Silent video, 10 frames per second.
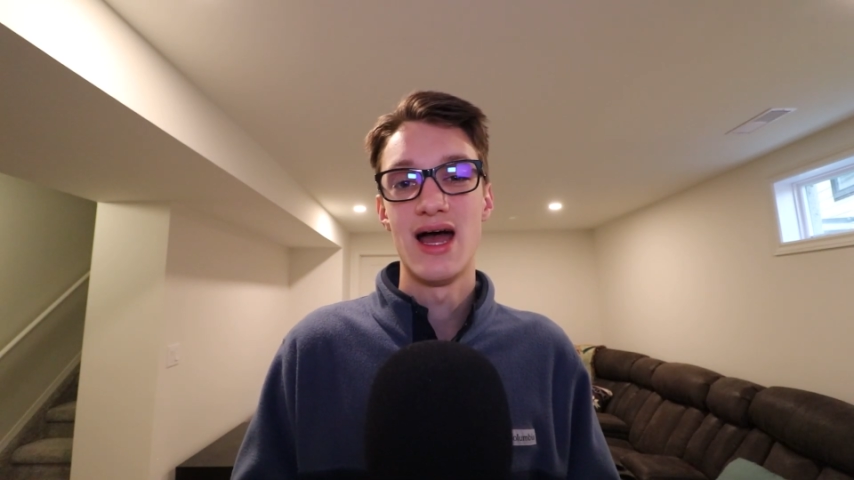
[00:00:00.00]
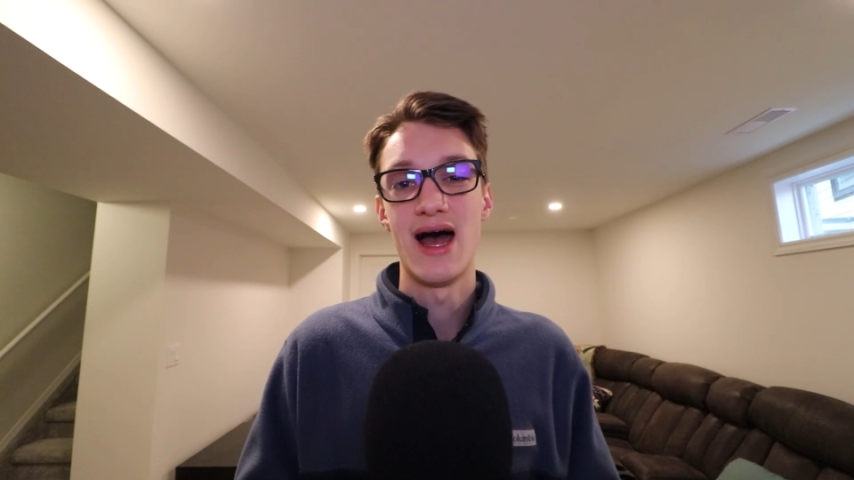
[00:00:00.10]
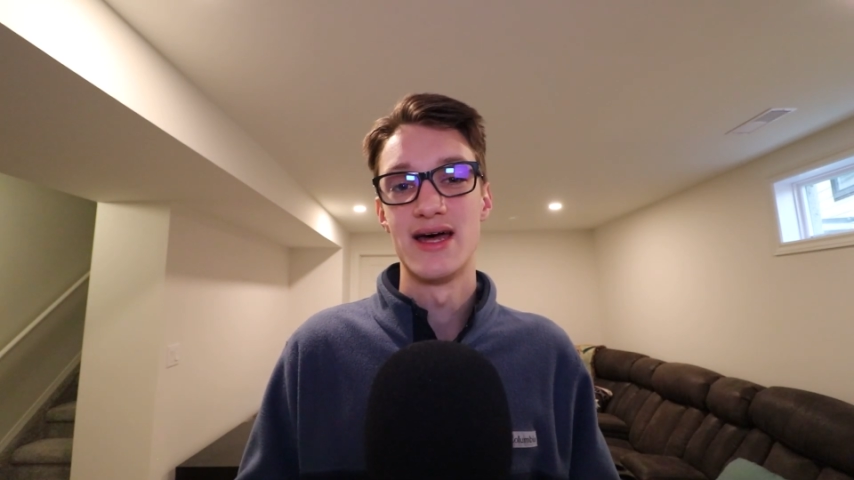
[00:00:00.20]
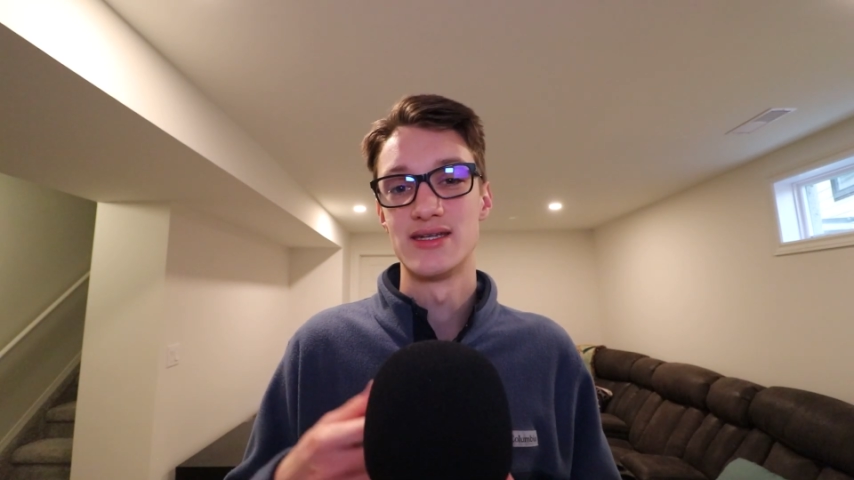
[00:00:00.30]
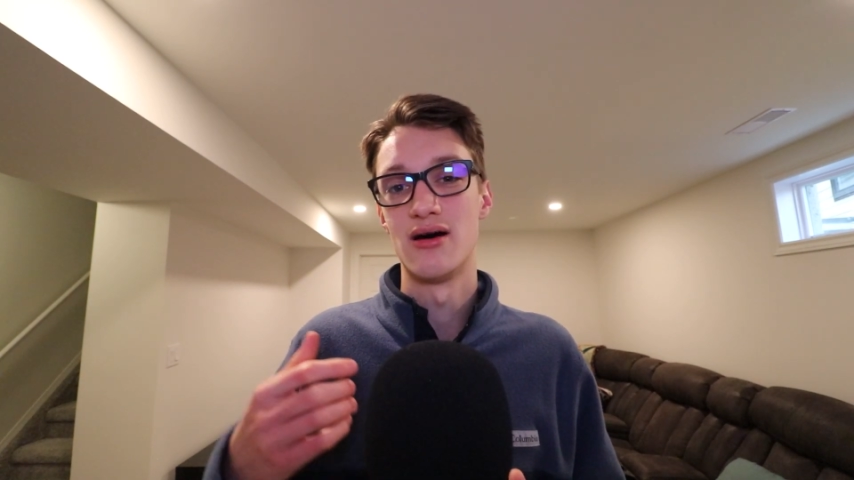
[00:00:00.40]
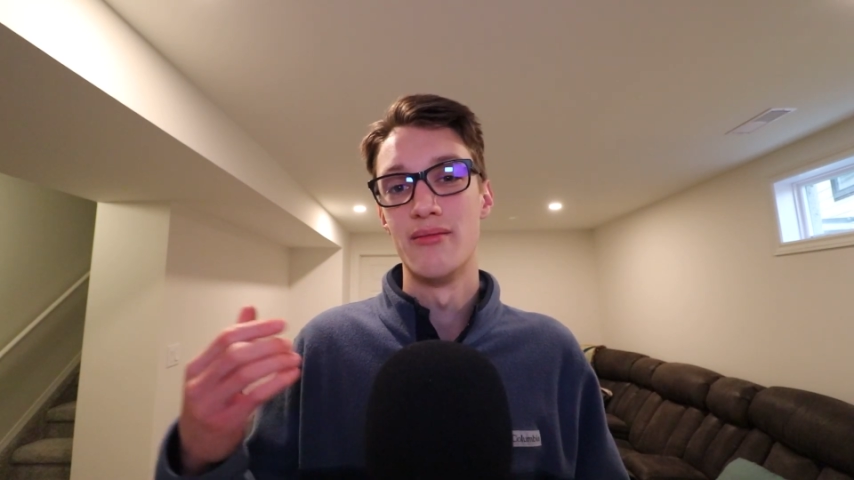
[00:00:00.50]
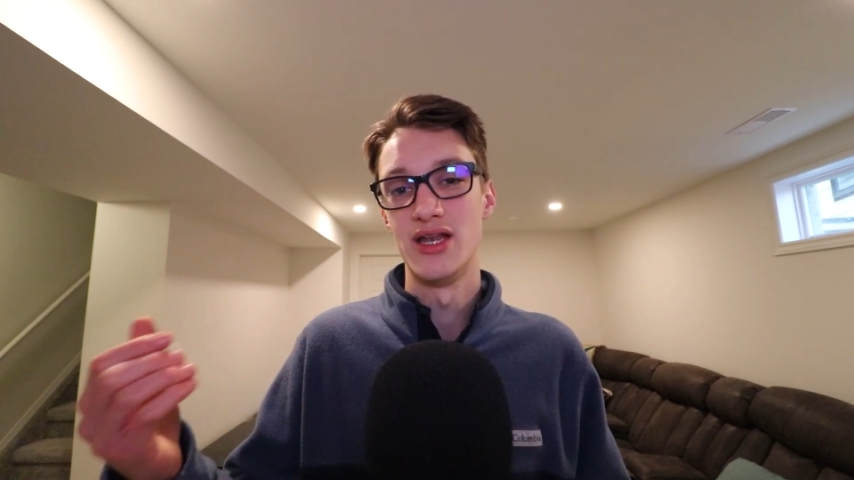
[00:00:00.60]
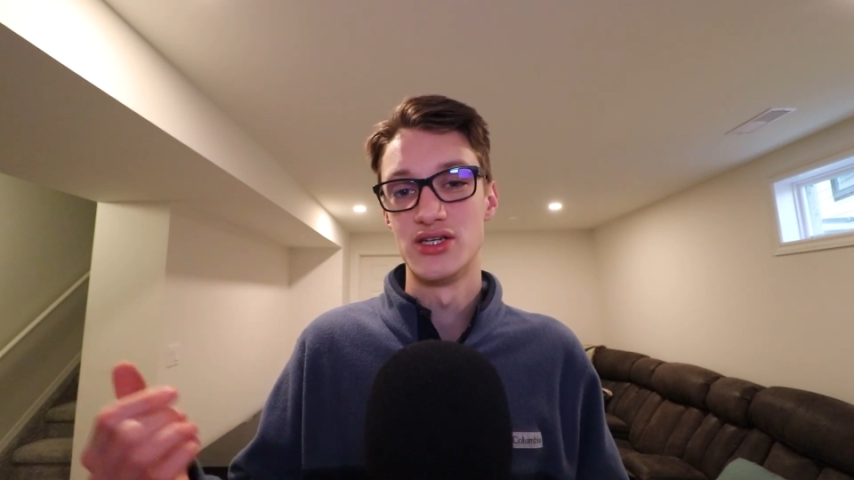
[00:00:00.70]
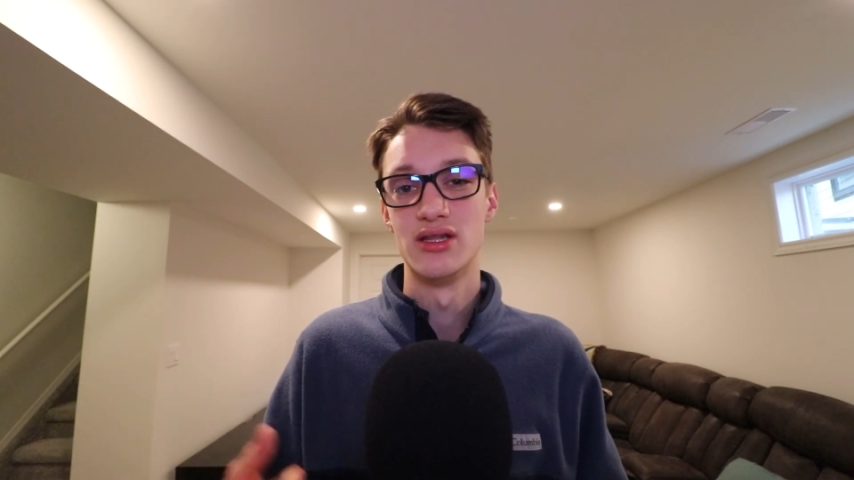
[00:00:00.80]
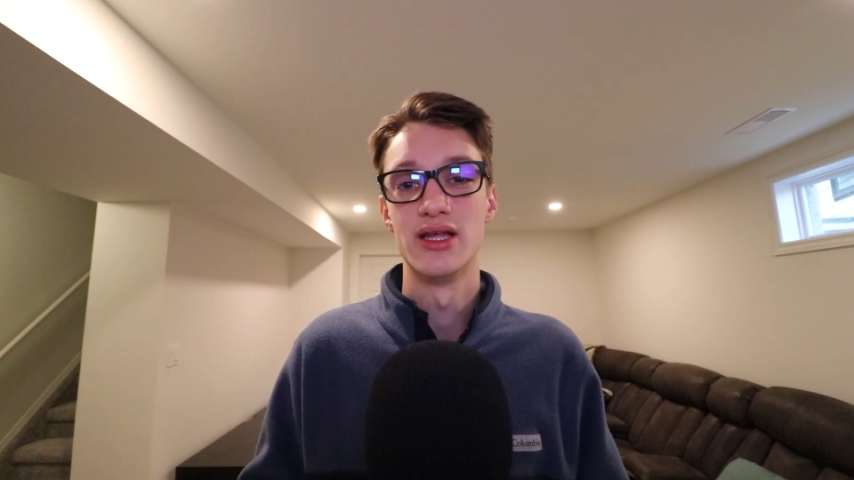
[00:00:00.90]
as I'll
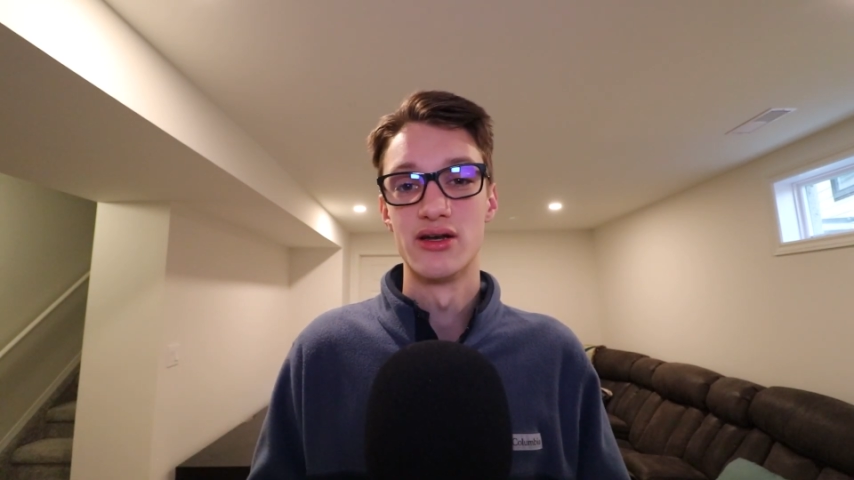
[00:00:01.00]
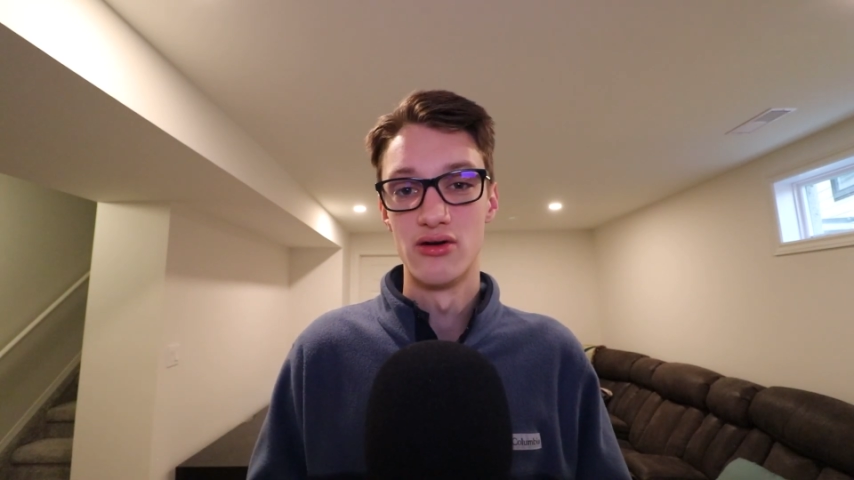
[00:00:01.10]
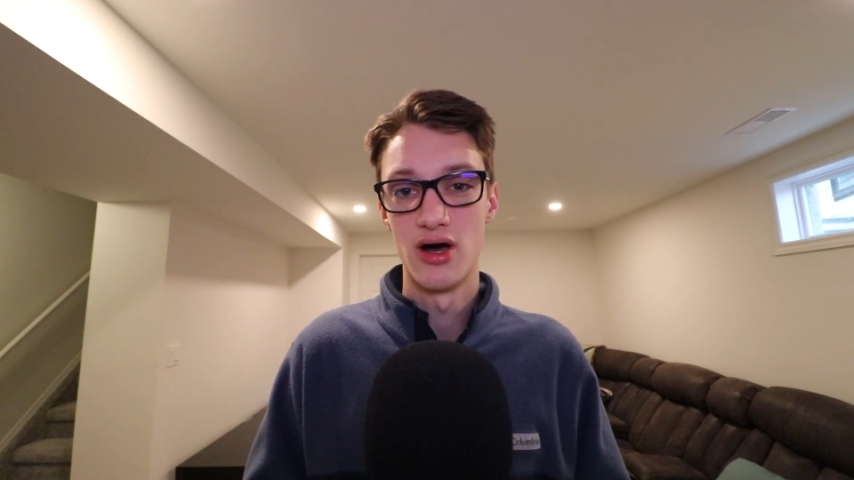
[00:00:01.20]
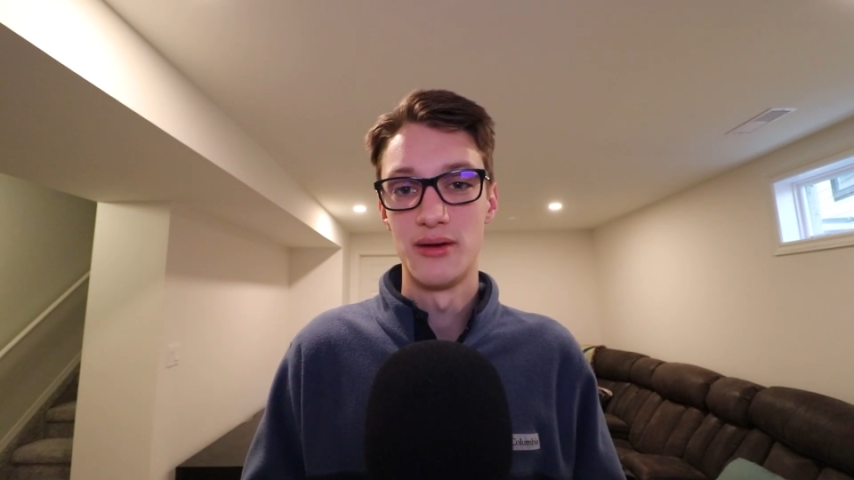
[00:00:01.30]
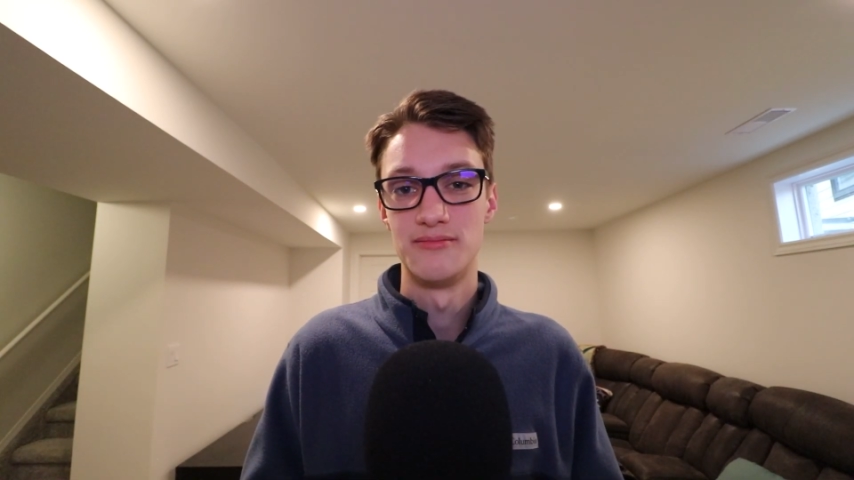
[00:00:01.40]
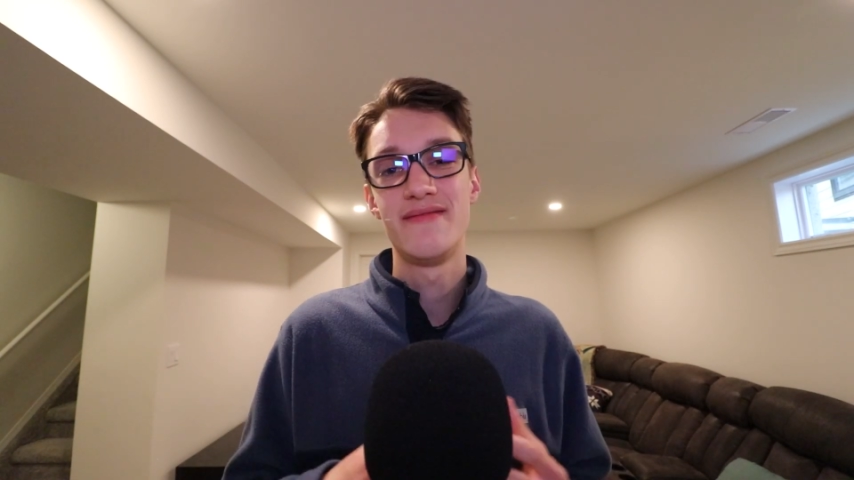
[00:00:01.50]
mention later on.